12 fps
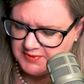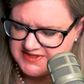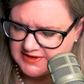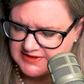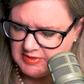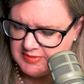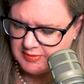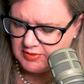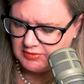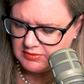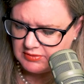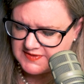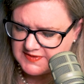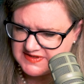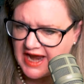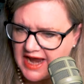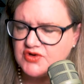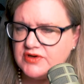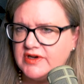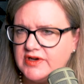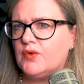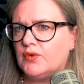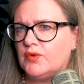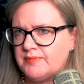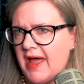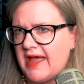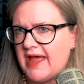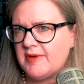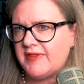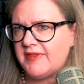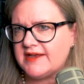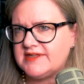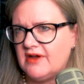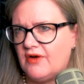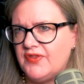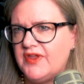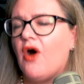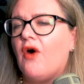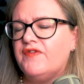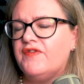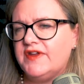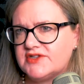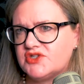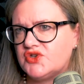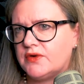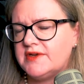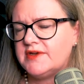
Because I mean, people always naturally fall to the bank. I mean, that's the uh, the obvious choice.